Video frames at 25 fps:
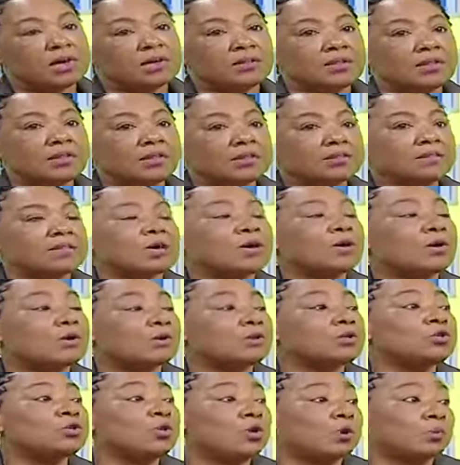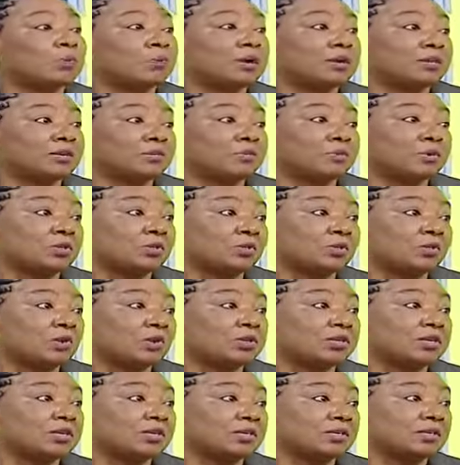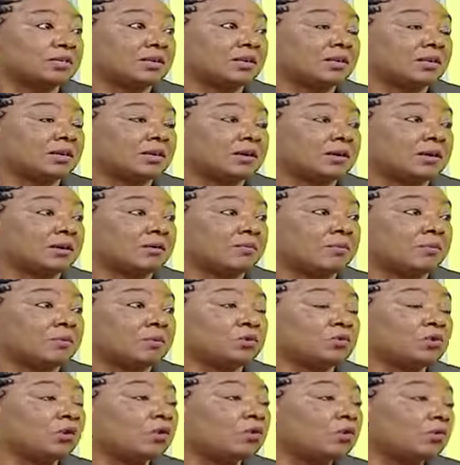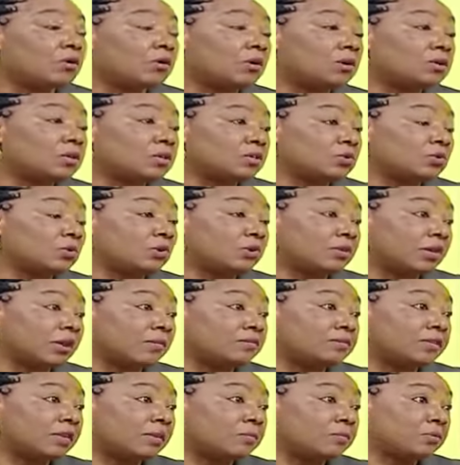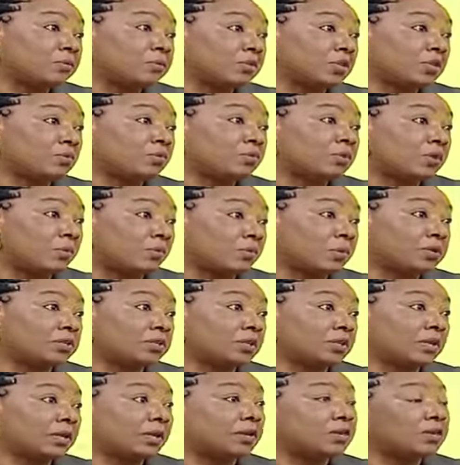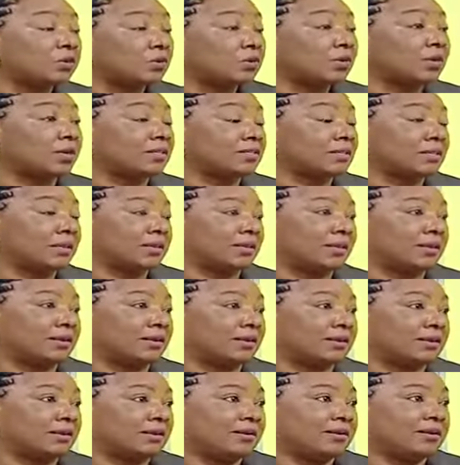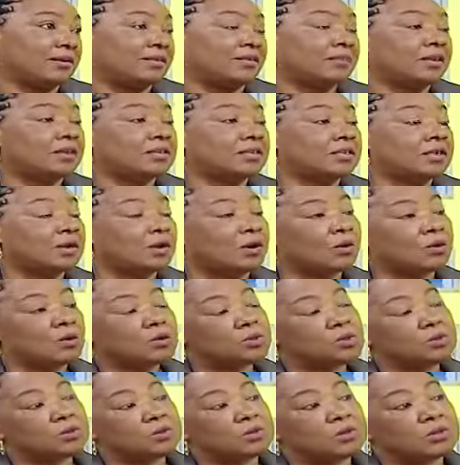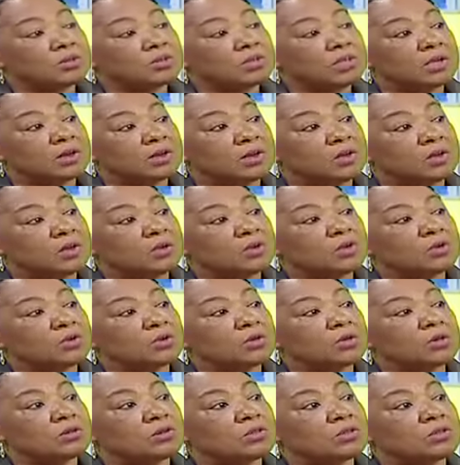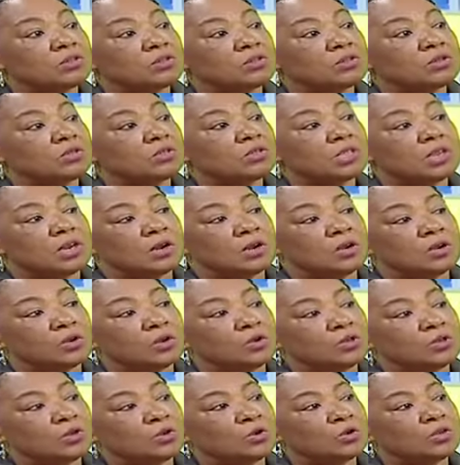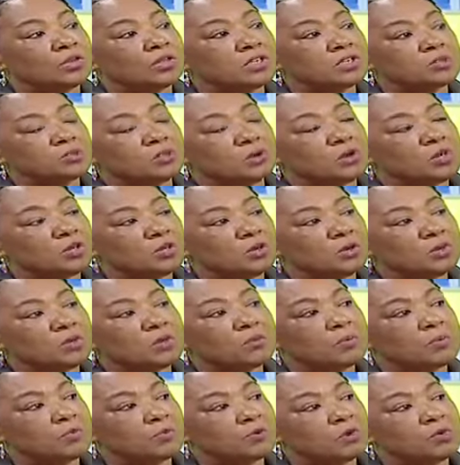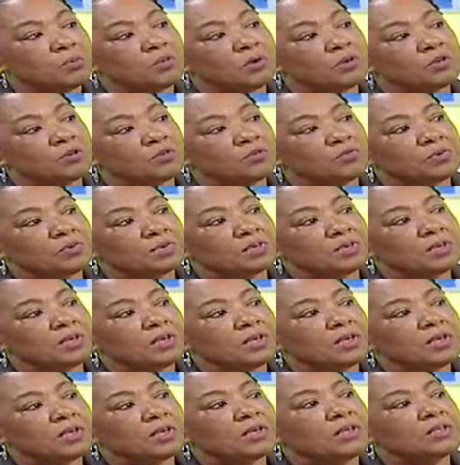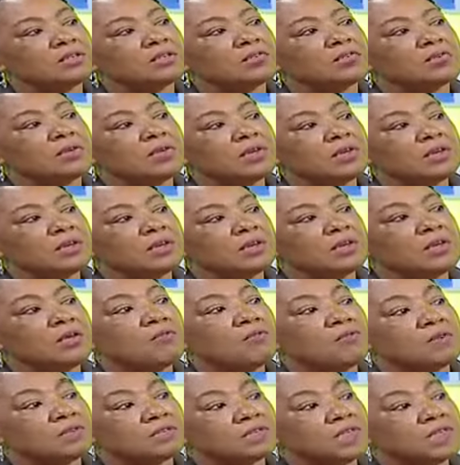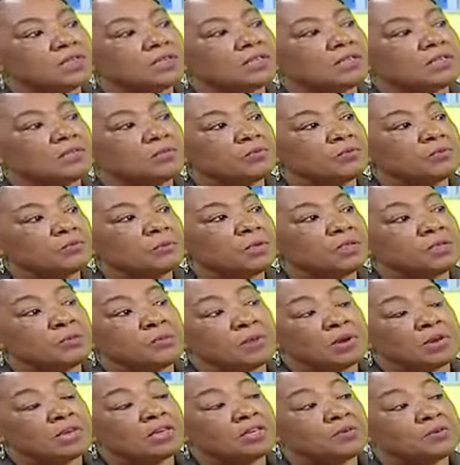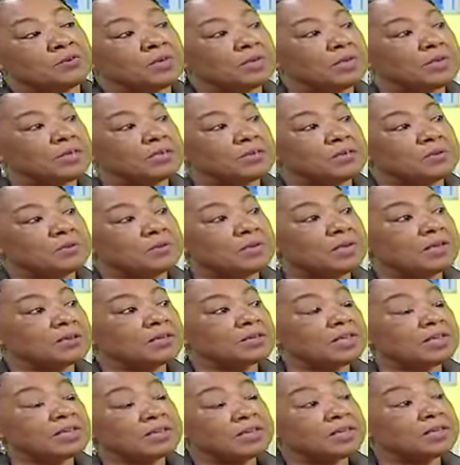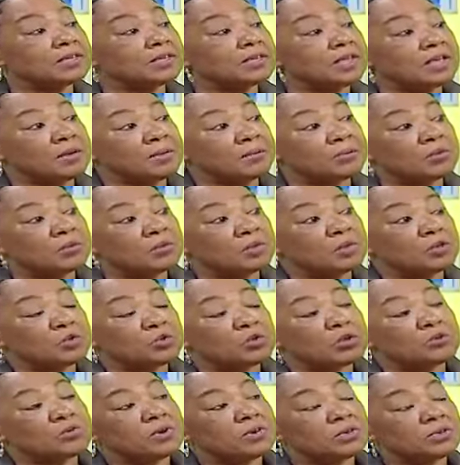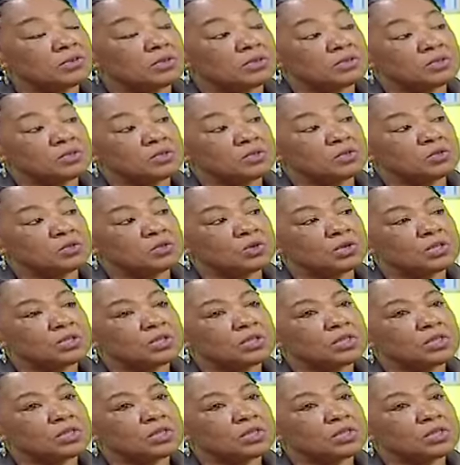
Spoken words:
And then the psychological part, most doctors, most oncologists do not have time to sit with the patient and do counseling. Mm. That psychological issue, the psychological, the spiritual, the emotional part of it is really emphasized by the palliative care team. They take their time to address this issue.